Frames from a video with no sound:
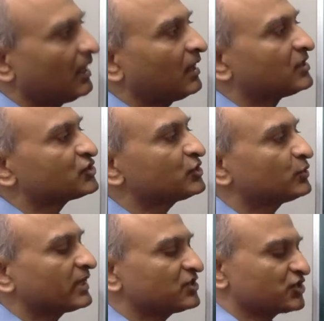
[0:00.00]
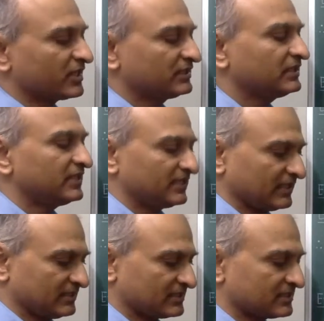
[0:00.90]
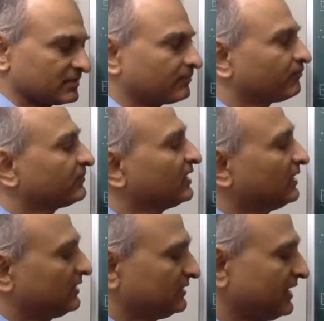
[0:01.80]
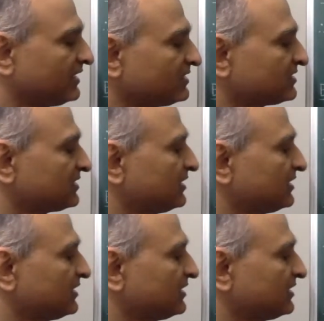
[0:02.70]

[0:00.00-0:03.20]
So you can check the details. Next,